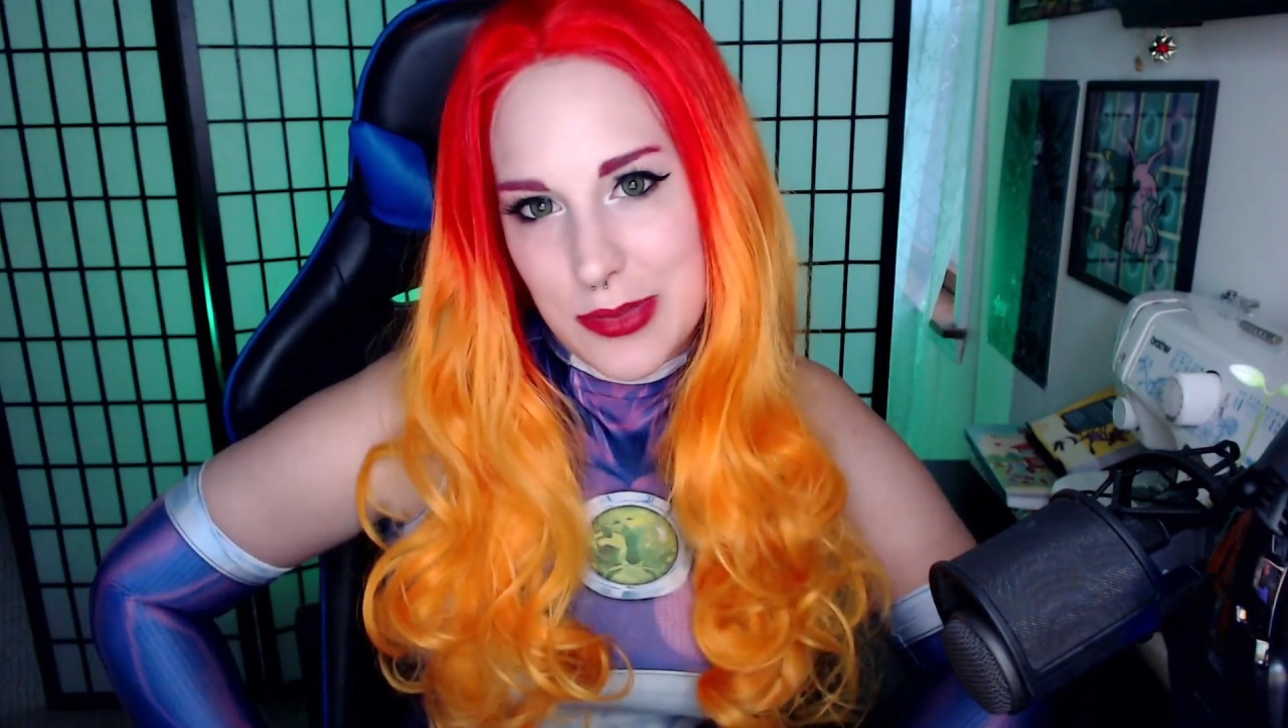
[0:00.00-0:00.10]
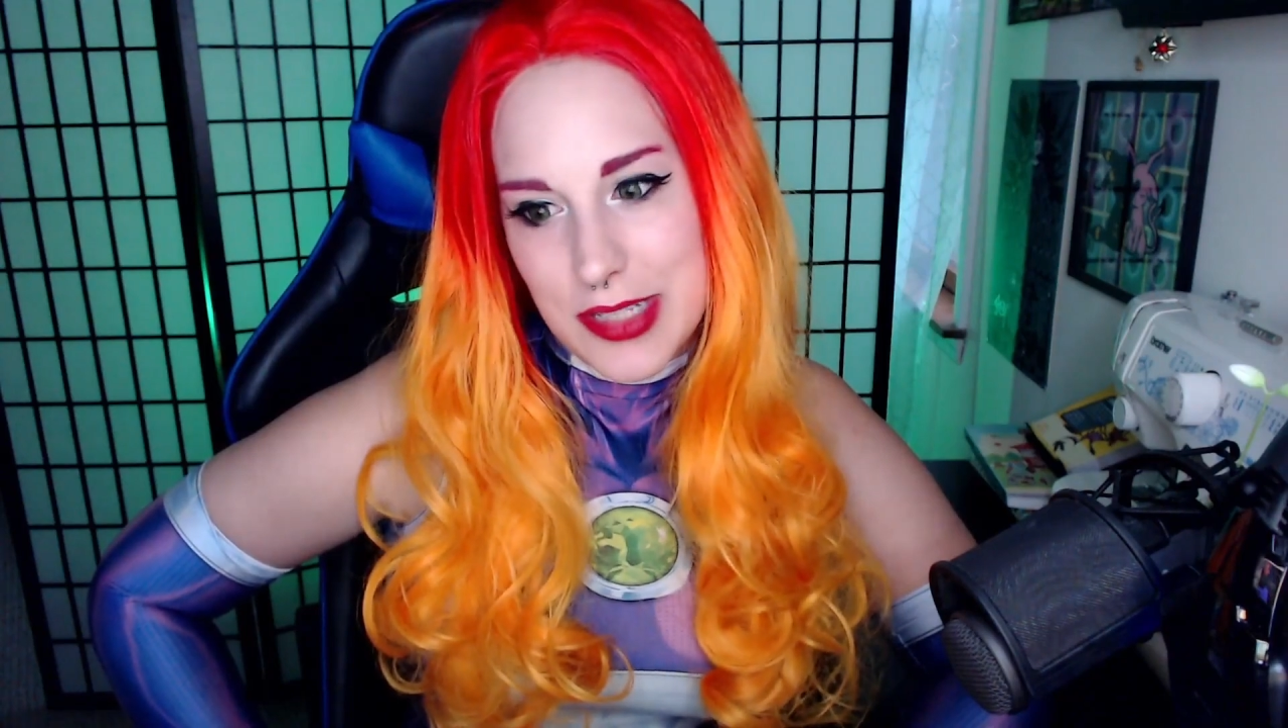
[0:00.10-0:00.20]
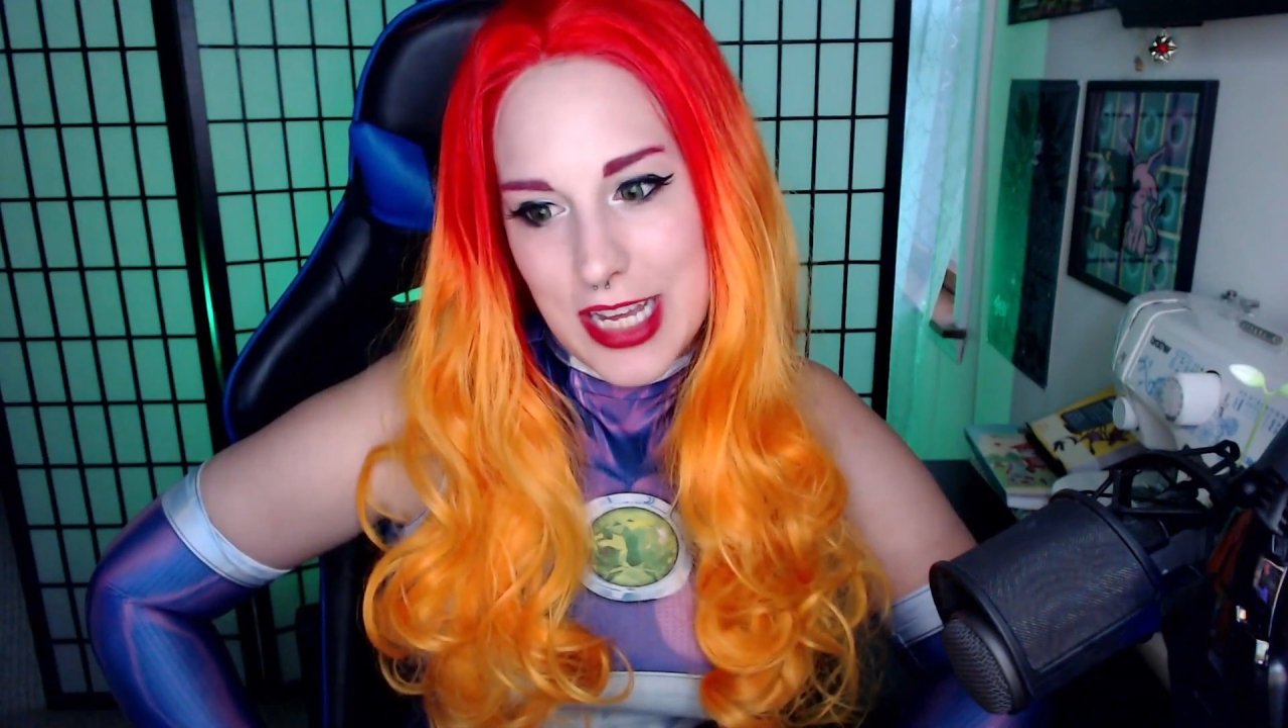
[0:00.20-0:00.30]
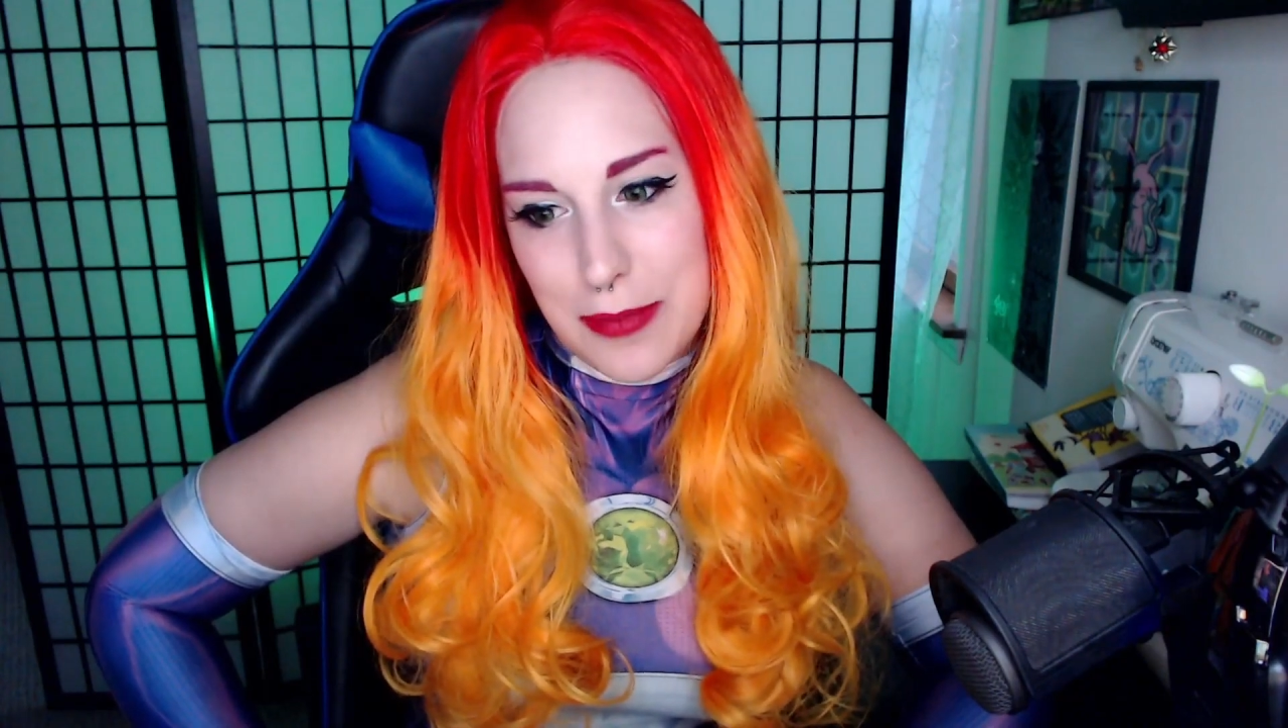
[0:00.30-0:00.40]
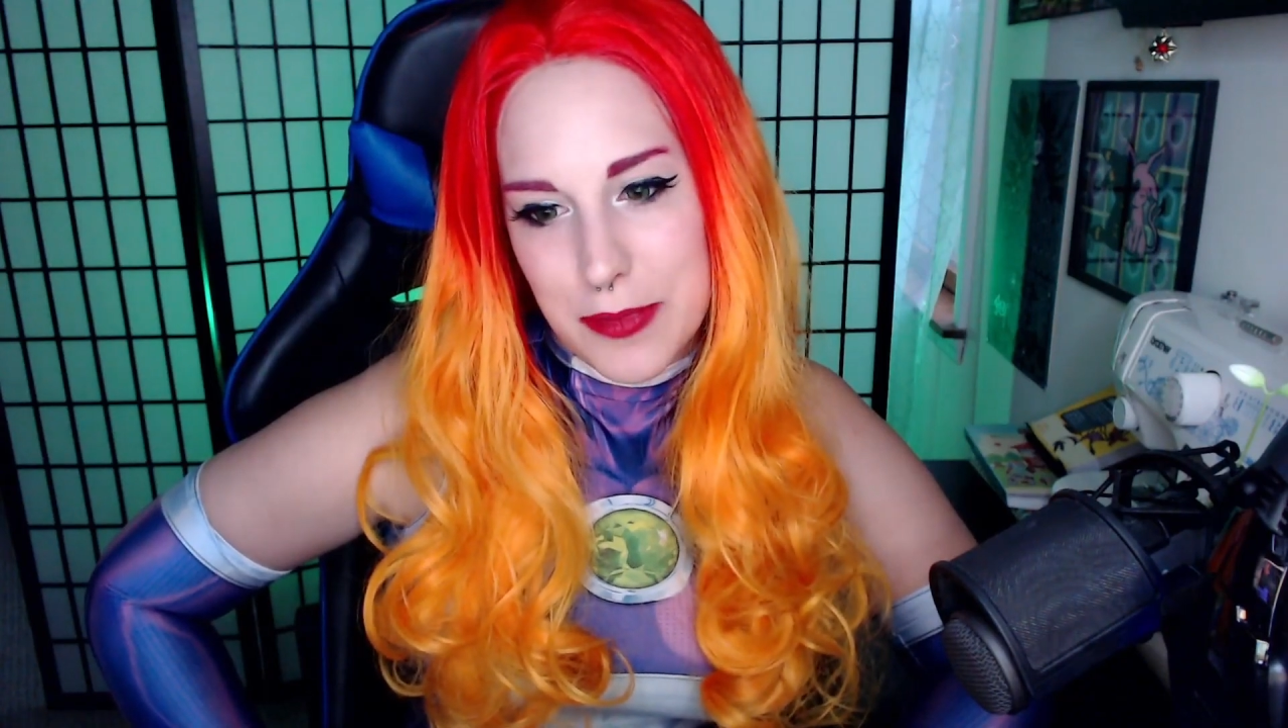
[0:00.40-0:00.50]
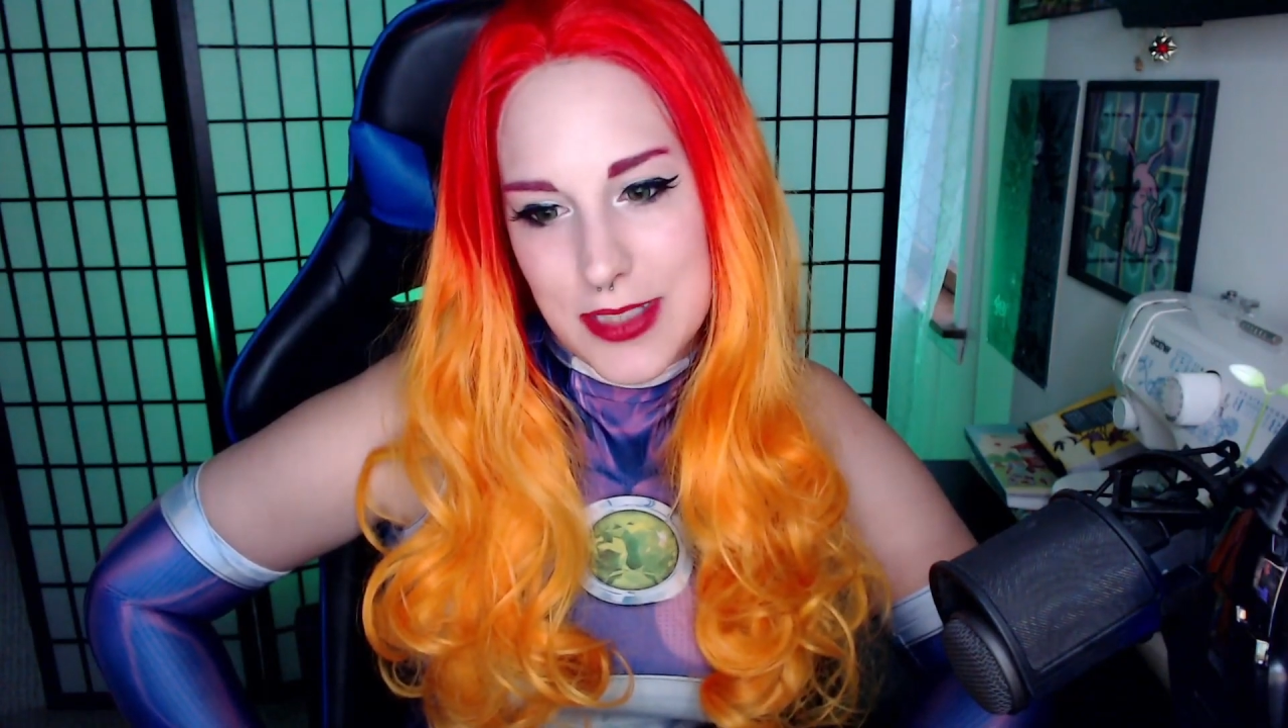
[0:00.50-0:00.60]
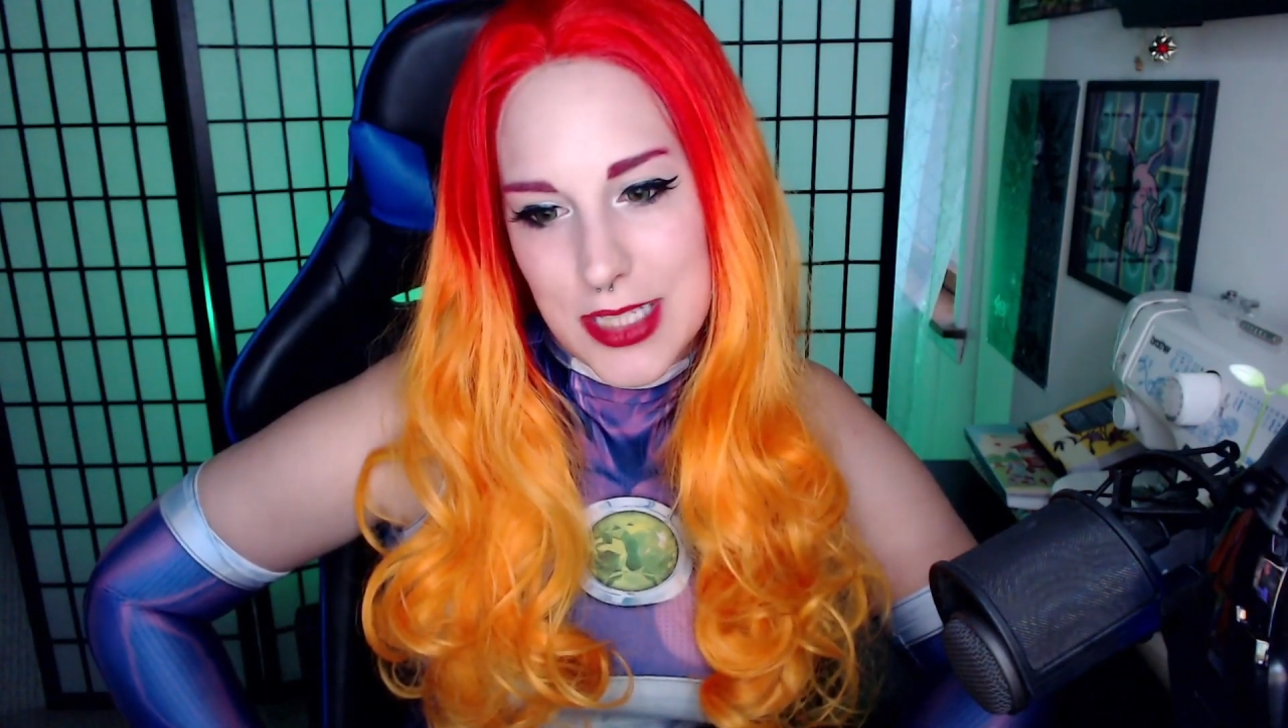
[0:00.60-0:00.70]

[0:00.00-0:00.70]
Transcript: what happens